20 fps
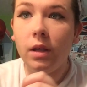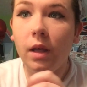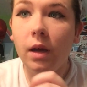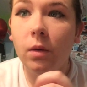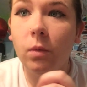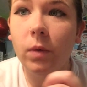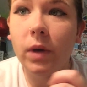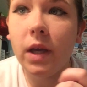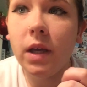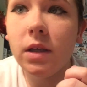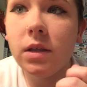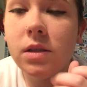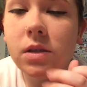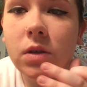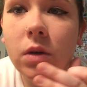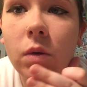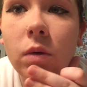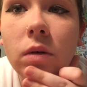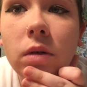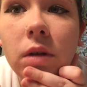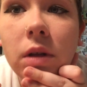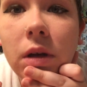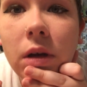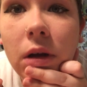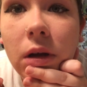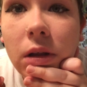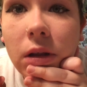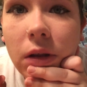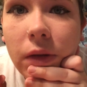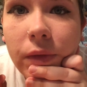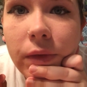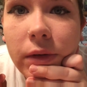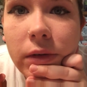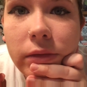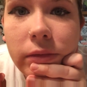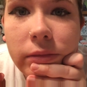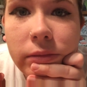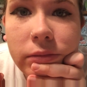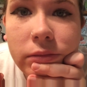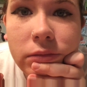Yeah, wings totally not
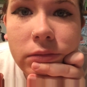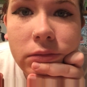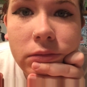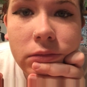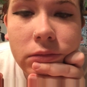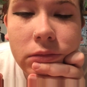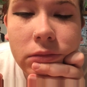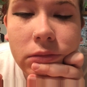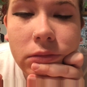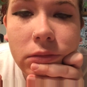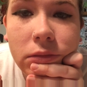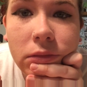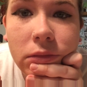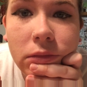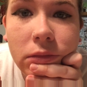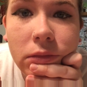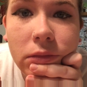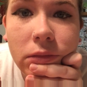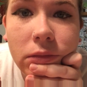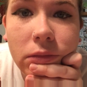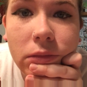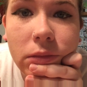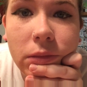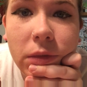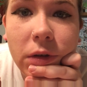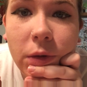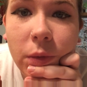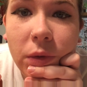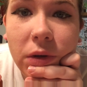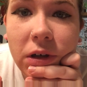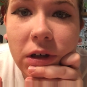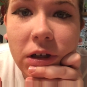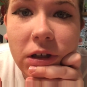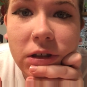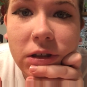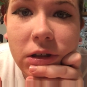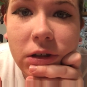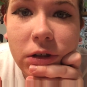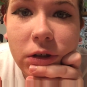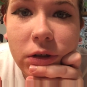even. But what did I
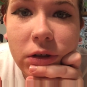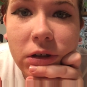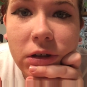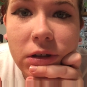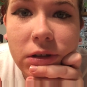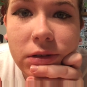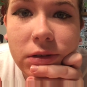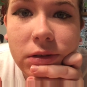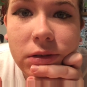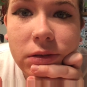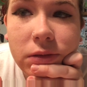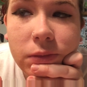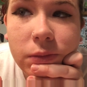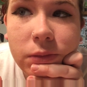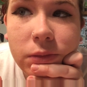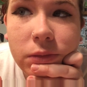tell you guys?